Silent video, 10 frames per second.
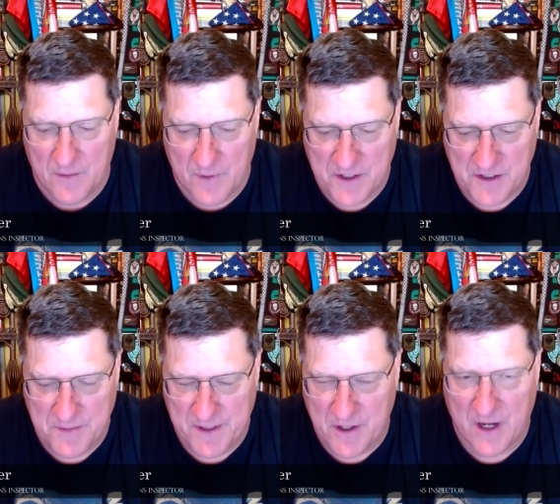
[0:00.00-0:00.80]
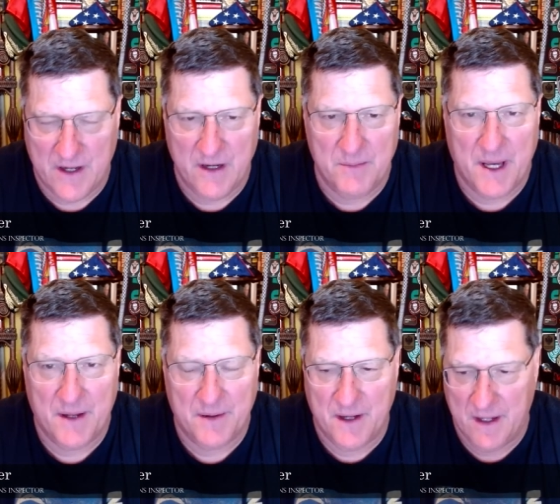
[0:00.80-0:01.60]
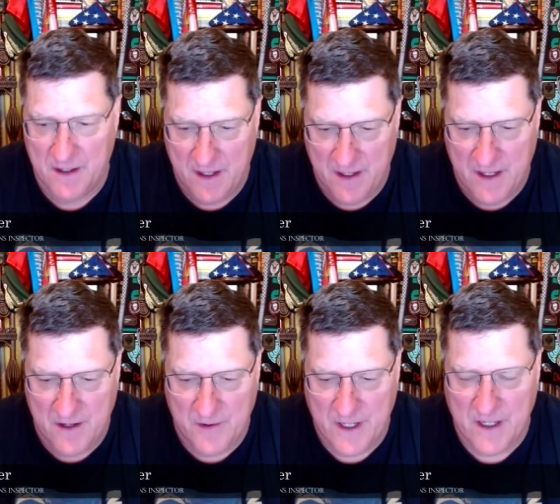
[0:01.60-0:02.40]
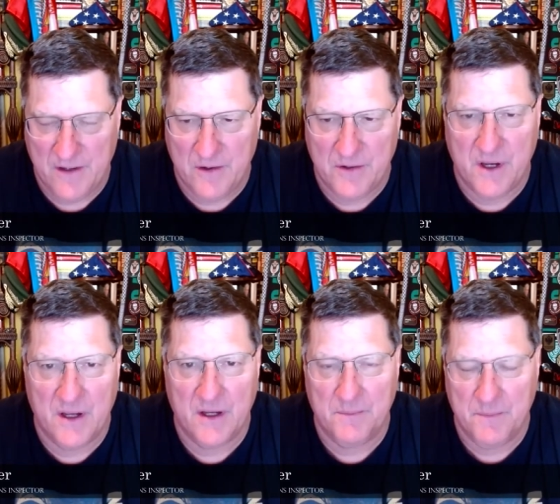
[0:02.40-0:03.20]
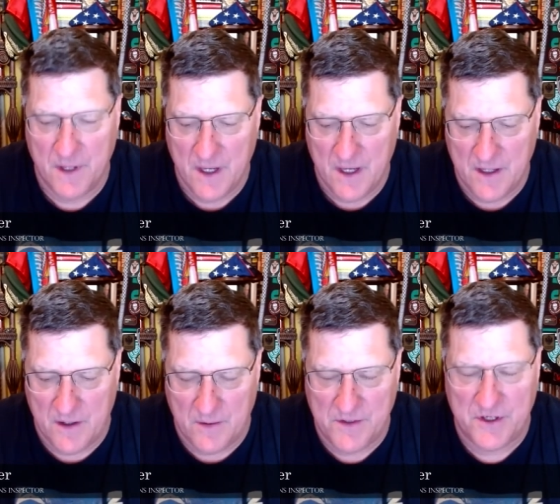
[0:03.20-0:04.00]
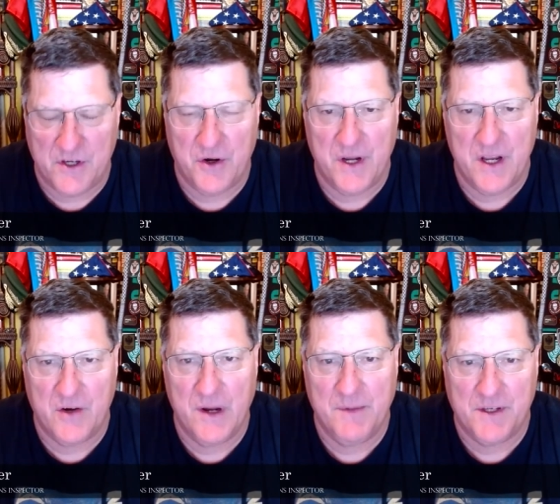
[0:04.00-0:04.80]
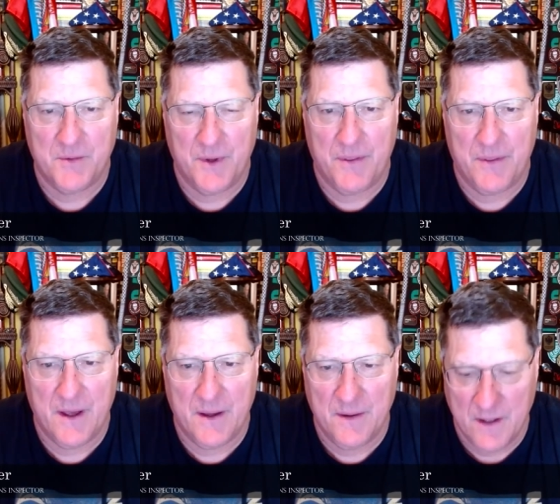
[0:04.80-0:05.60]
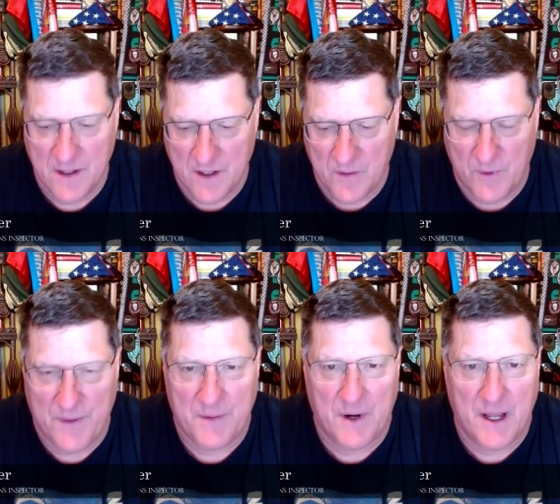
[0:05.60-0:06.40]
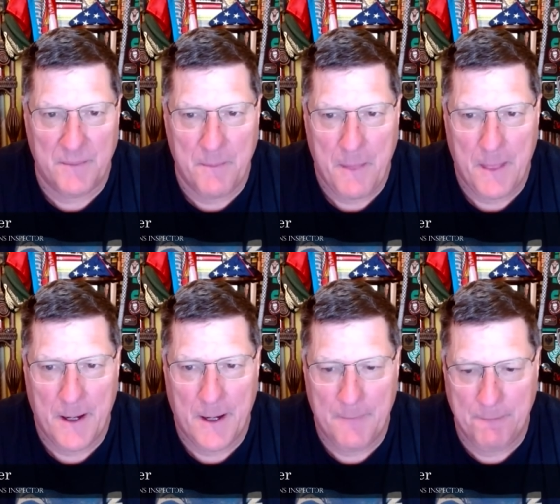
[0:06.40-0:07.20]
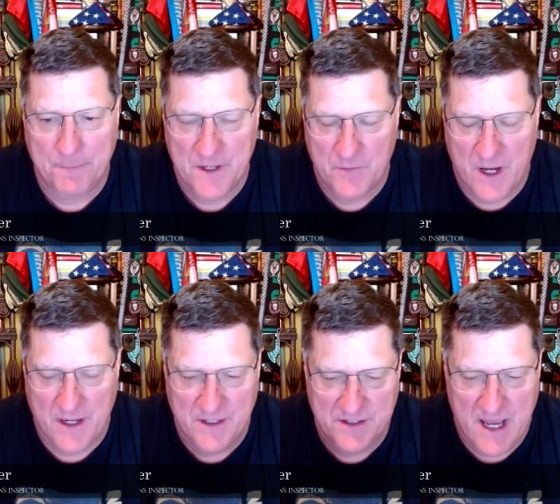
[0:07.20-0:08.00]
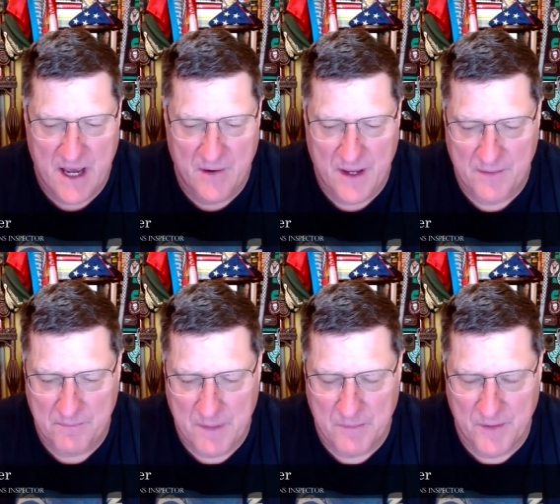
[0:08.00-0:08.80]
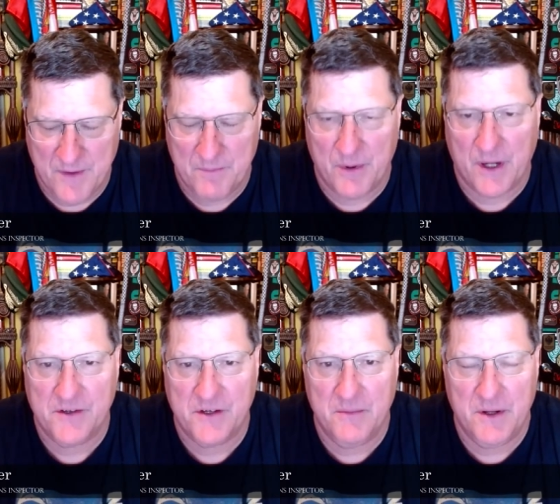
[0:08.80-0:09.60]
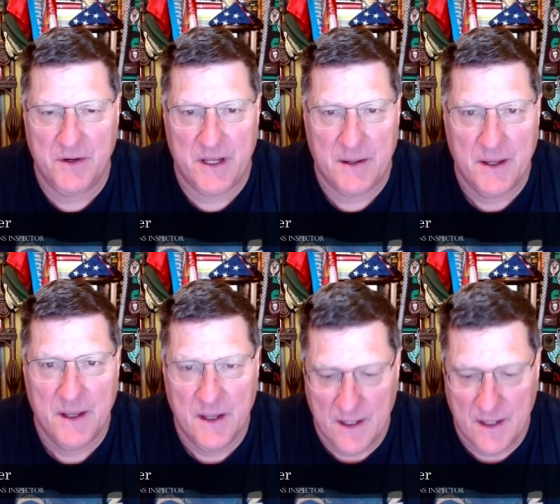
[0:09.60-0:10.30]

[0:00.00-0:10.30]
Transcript: Uh, Russia's been talking about and, and entering into uh, you know security agreements with uh, with Iran. Um, Iran is now a member of the BRICS community.